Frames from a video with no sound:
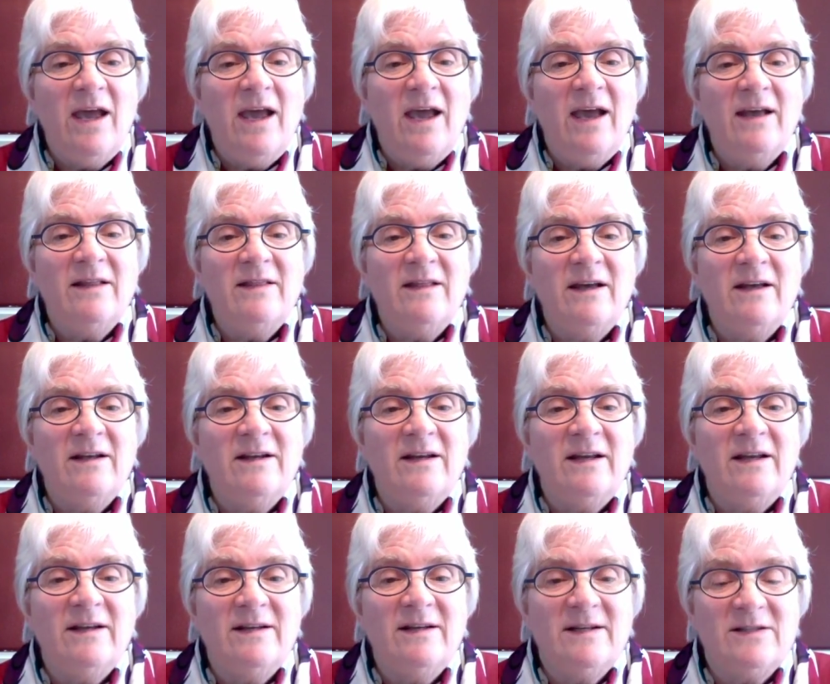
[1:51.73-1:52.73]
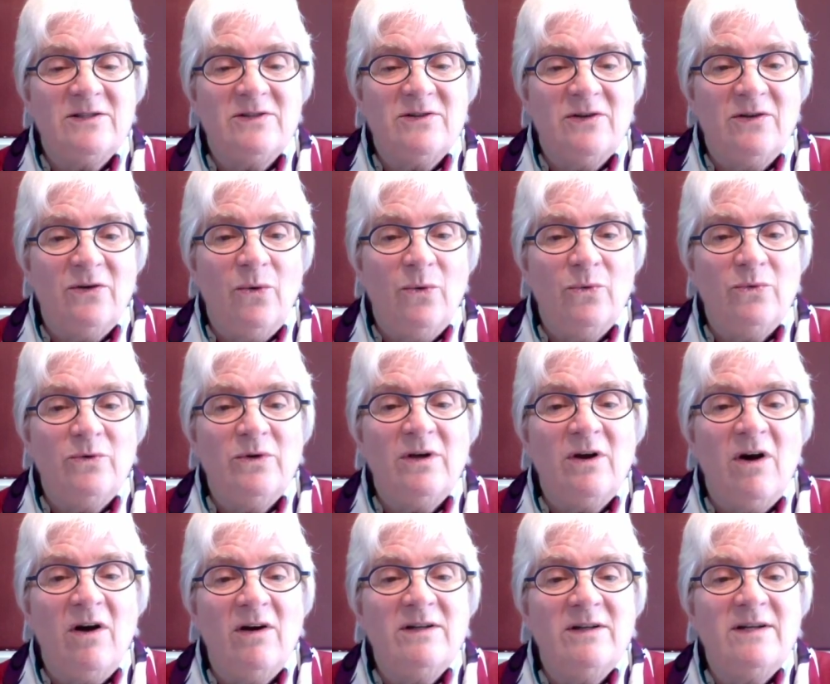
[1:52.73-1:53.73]
and then in its own
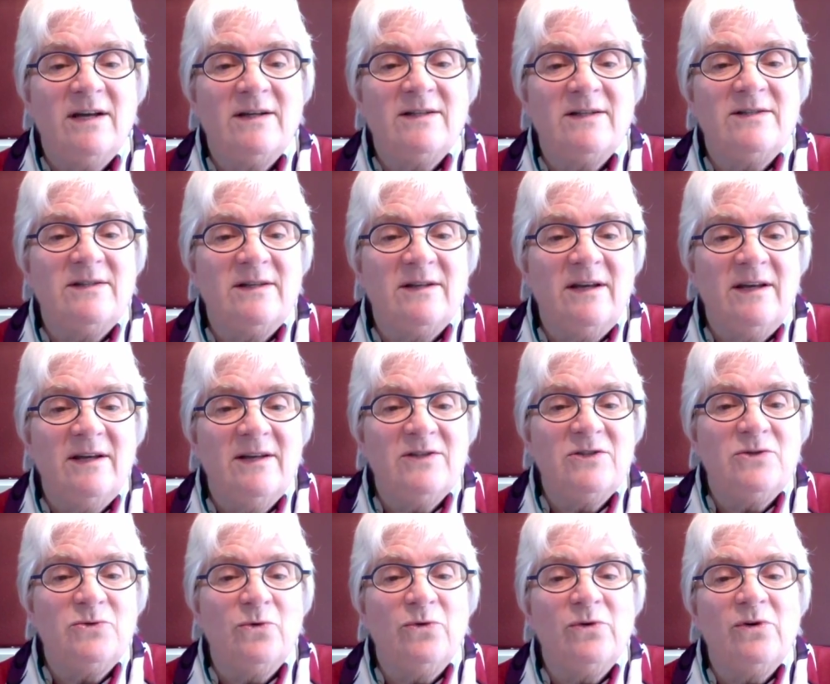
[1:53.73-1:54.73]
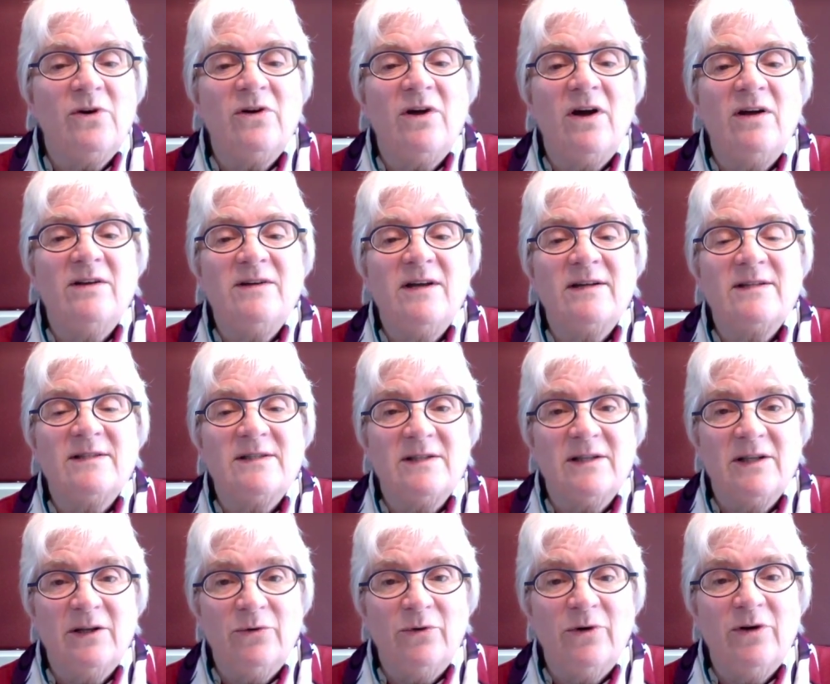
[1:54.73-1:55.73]
context, the historical context,
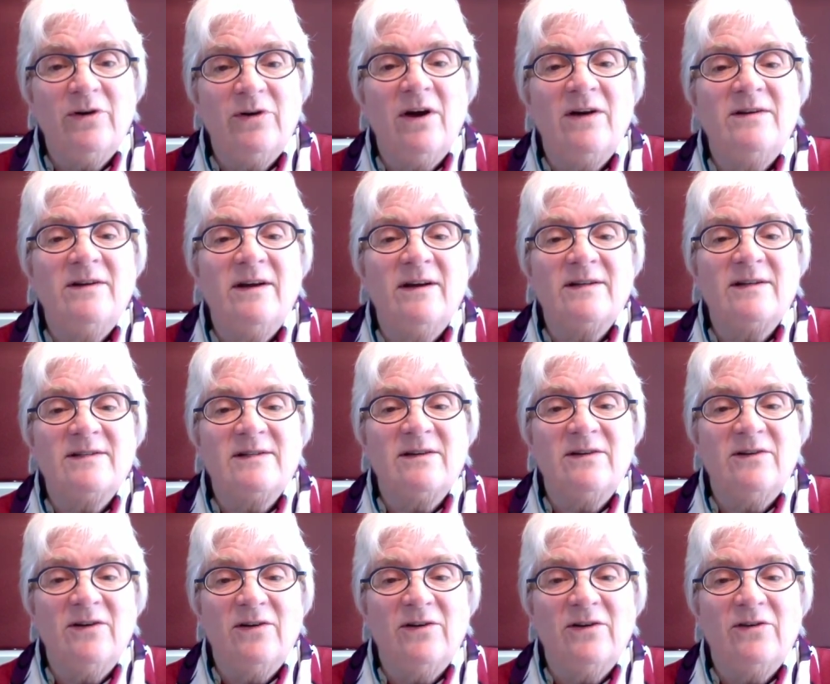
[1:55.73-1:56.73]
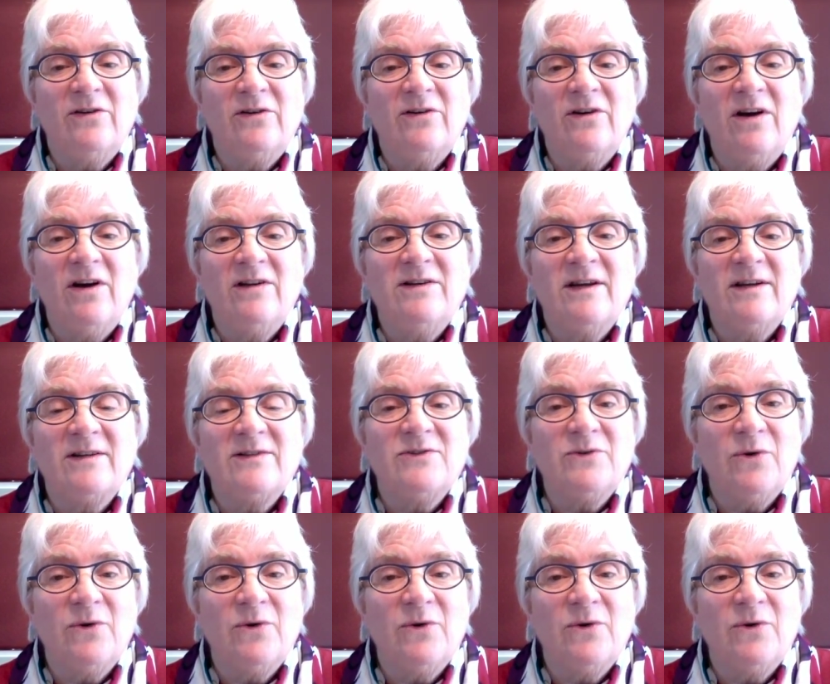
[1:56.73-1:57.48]
literary context, canonical context.